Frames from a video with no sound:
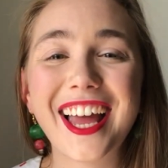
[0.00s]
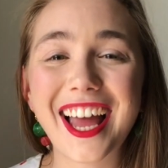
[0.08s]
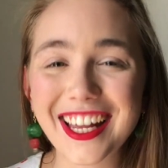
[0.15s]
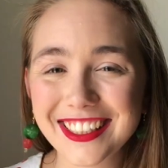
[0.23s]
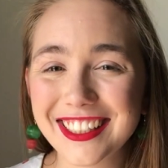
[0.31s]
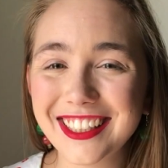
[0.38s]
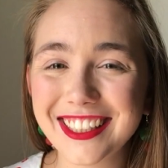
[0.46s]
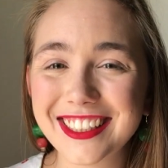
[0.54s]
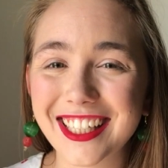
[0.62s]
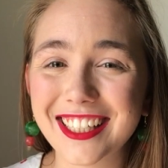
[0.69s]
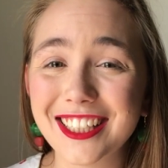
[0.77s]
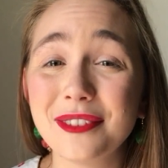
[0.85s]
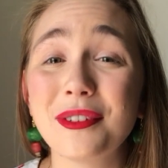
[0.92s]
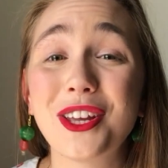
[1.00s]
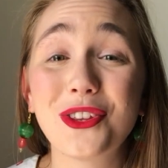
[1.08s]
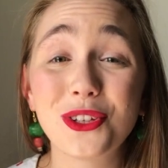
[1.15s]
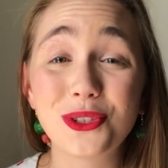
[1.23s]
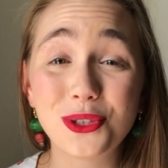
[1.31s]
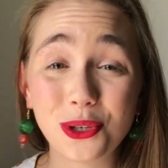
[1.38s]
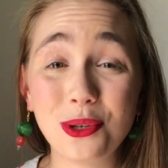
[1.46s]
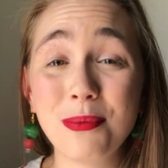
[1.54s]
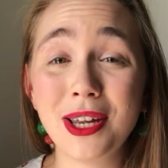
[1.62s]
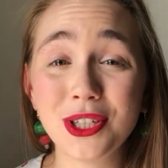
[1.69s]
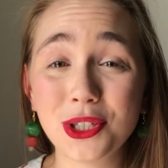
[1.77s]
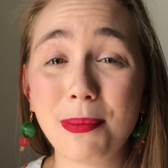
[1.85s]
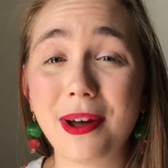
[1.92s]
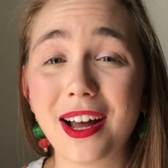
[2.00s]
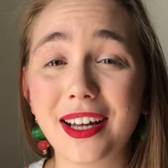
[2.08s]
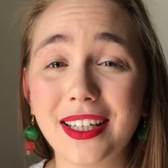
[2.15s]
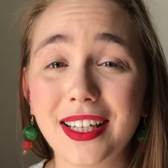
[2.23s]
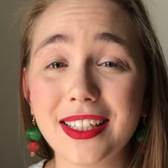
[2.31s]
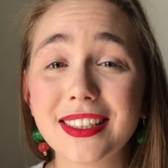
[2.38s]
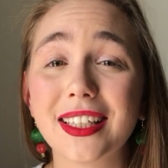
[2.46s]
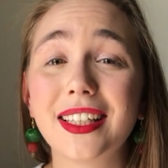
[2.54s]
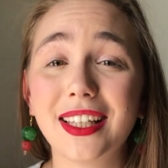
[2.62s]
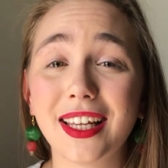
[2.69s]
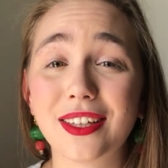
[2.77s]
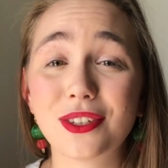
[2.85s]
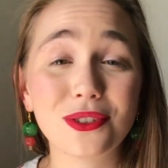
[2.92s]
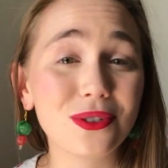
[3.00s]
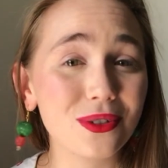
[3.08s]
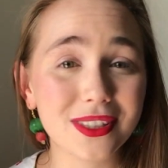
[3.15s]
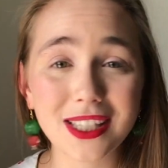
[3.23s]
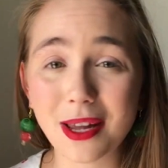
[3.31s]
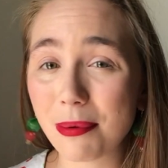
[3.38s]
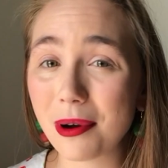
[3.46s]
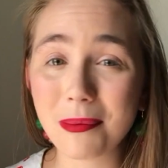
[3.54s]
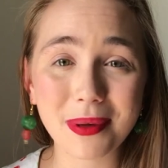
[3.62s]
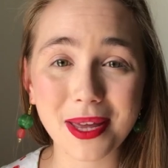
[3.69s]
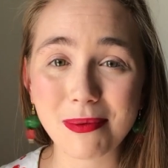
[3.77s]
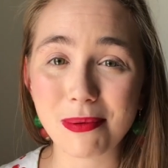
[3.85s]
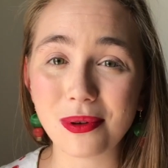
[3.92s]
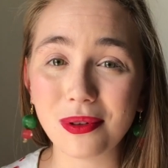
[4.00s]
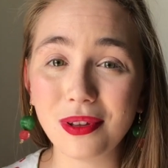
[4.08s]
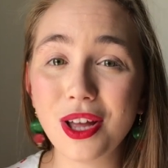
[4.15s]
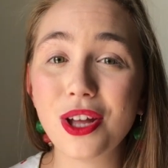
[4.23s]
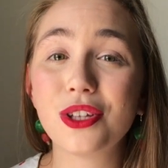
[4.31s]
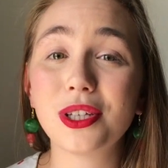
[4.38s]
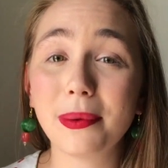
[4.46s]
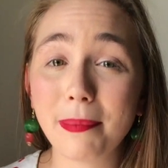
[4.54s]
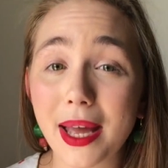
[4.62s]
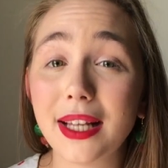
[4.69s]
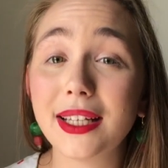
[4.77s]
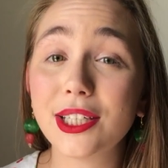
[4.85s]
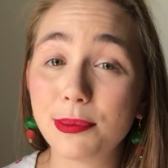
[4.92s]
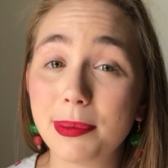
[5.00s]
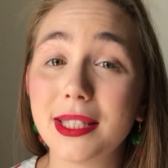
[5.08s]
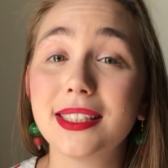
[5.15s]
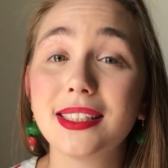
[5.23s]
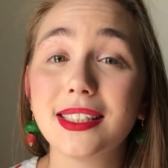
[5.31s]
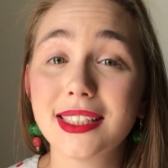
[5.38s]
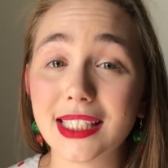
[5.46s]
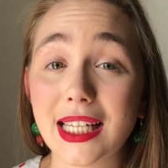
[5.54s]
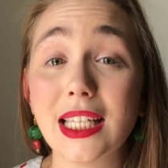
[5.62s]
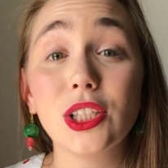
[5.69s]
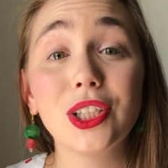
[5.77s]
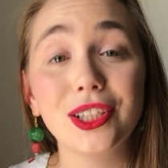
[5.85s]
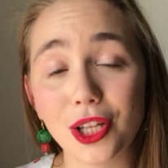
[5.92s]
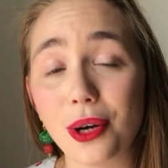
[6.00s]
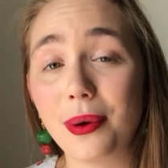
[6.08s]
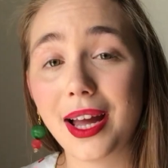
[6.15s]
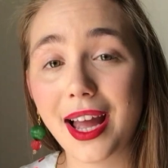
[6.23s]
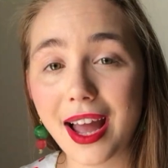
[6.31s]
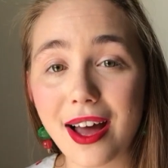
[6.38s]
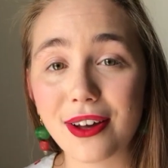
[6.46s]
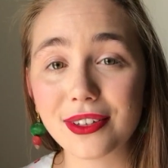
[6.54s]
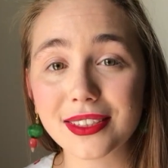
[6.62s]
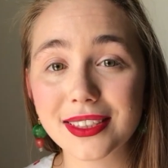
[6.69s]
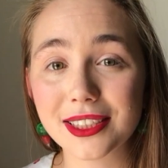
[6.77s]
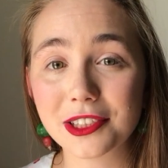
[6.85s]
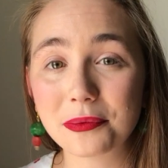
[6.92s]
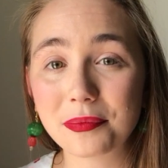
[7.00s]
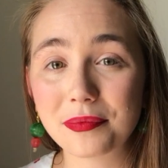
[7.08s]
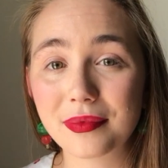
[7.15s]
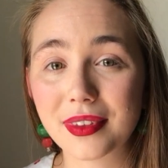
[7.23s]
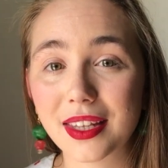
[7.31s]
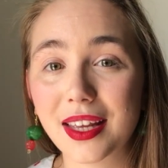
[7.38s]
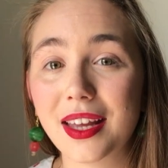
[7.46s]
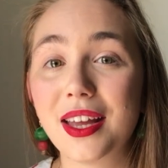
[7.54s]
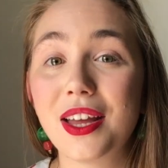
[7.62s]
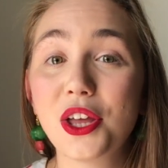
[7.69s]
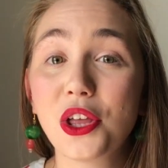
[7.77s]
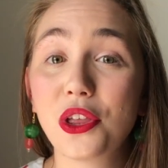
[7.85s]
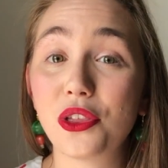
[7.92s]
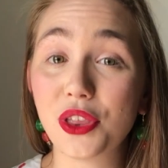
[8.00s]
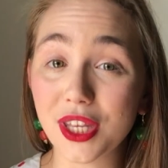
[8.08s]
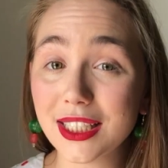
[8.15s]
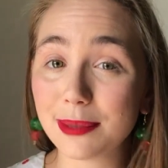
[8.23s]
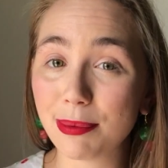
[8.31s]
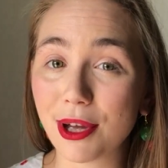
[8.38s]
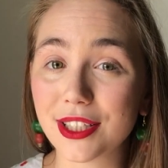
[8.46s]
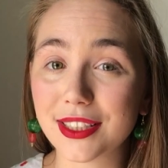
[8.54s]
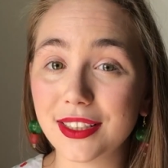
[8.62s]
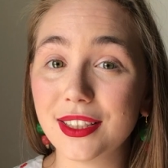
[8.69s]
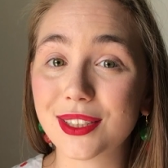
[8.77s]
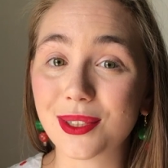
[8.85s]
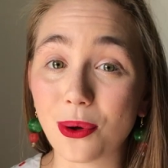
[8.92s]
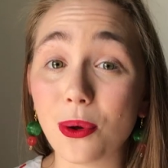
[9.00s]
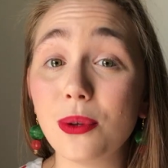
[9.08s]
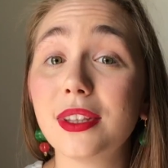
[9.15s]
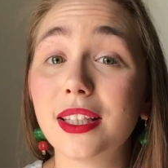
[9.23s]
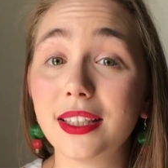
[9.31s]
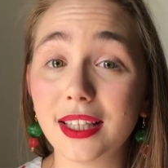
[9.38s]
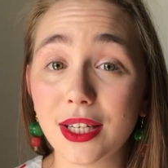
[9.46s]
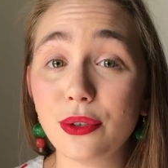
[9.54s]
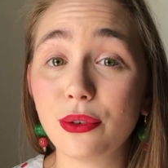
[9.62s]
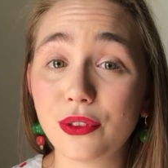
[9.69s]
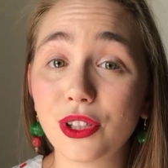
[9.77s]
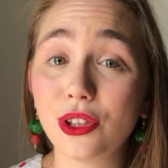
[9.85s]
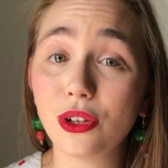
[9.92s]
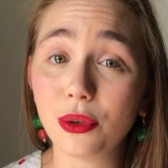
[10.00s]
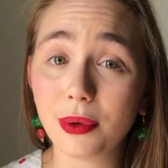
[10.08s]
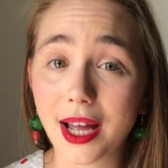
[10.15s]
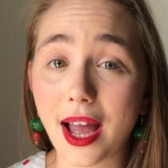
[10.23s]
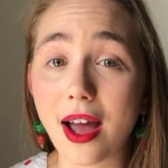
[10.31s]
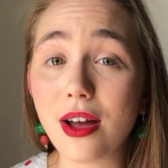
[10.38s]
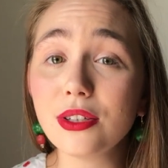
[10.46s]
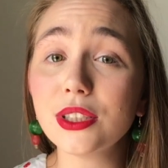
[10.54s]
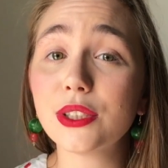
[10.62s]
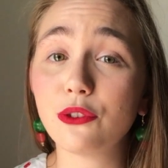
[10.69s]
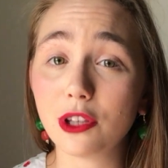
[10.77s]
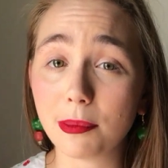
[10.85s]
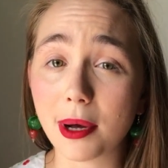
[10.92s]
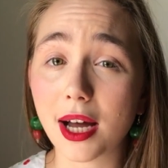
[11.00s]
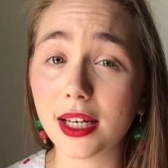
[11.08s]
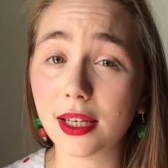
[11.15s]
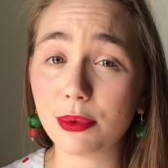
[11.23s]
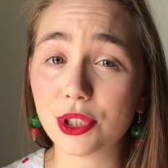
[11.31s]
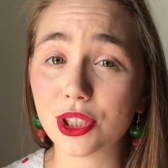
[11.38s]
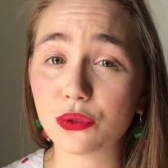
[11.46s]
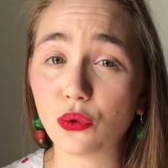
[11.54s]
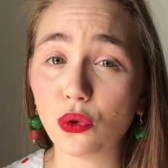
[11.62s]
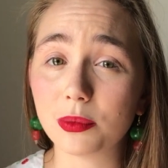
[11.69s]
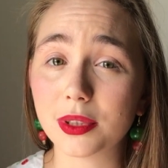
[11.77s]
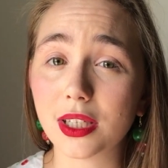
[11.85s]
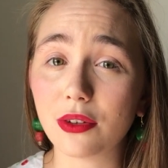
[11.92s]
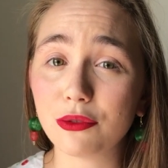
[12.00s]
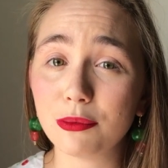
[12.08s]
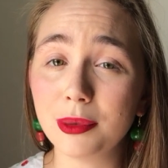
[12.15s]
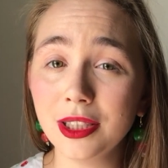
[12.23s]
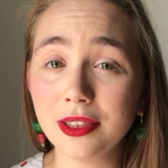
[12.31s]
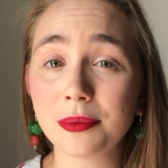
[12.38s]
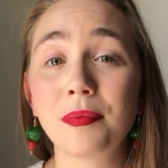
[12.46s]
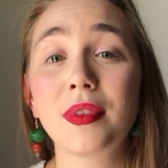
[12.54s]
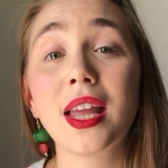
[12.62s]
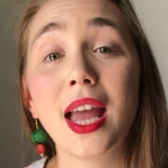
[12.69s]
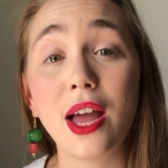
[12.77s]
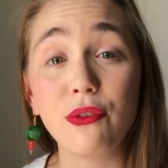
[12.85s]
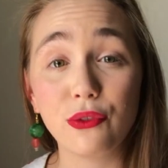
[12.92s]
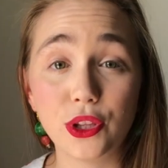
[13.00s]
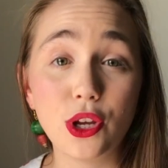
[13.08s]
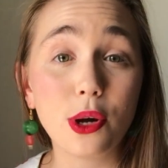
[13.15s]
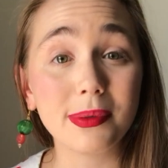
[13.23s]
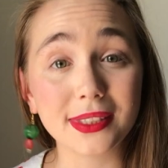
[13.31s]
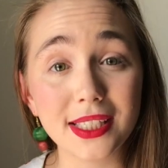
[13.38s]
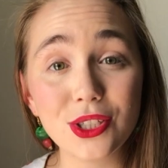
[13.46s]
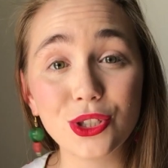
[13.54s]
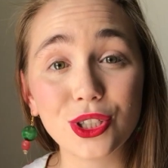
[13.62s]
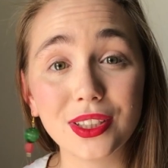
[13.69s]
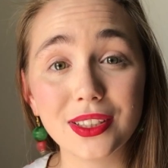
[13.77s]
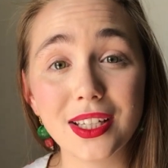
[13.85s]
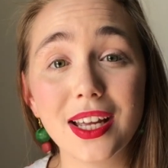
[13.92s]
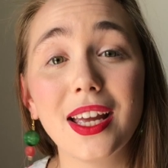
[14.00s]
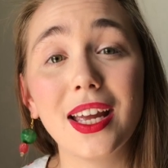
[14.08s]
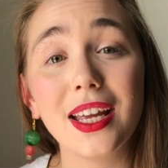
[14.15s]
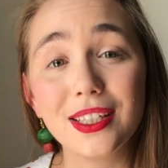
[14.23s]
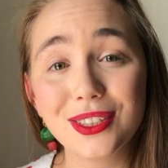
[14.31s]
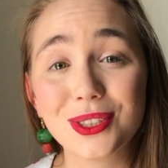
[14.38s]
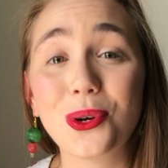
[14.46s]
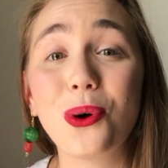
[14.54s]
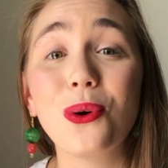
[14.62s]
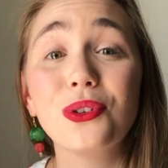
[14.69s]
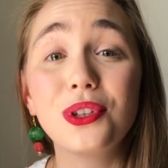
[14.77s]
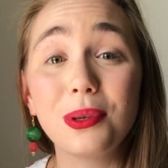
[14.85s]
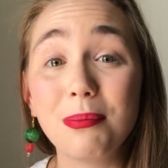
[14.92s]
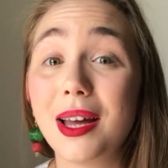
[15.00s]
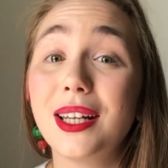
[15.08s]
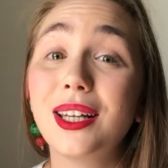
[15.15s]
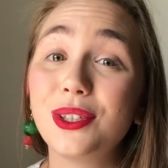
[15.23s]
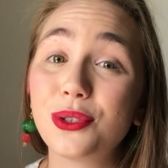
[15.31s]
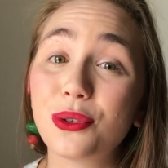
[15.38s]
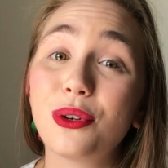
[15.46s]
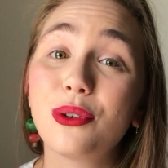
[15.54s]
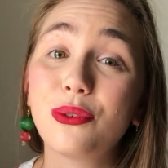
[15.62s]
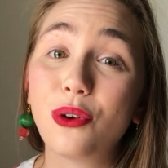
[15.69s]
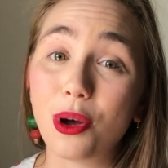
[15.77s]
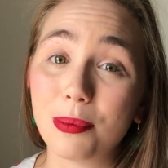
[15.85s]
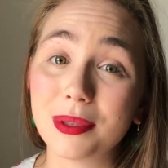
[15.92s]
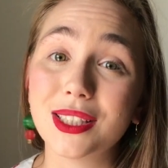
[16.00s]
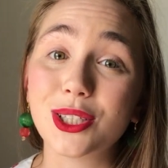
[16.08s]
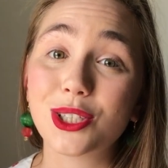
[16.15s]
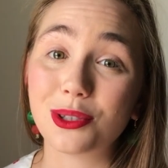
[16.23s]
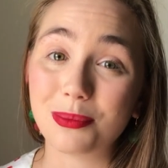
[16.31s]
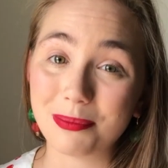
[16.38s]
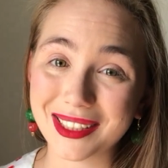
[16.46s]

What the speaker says: As in the Senate, the two major parties elect two separate people to manage business in the lower house. This person is called the leader of the lower house for the party which has formed government, and for the opposition, it is called the manager of opposition